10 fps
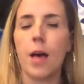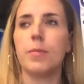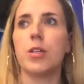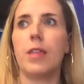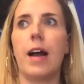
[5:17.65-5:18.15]

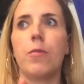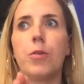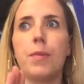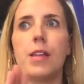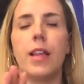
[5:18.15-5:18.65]
So that would
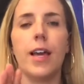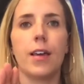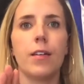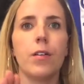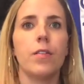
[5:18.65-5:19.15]
be
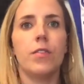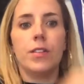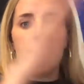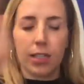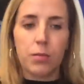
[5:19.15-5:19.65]
like the
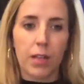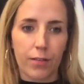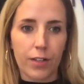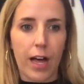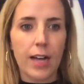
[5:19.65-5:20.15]
6 week of
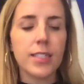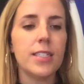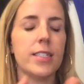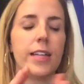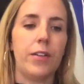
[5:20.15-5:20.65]
class
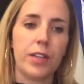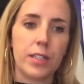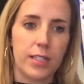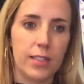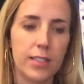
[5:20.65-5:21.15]
is now the
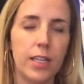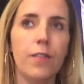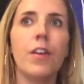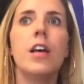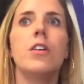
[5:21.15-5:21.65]

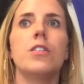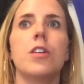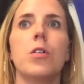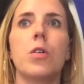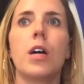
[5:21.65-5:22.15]
intensive.
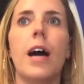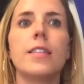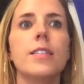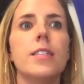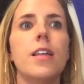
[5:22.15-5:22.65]
So
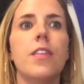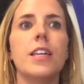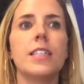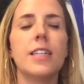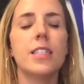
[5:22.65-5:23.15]
the
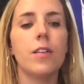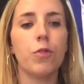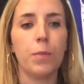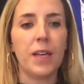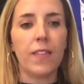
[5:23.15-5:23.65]
intensive
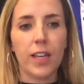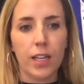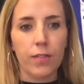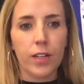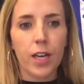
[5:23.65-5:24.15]
will be in the
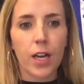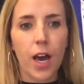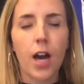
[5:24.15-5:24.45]
evening.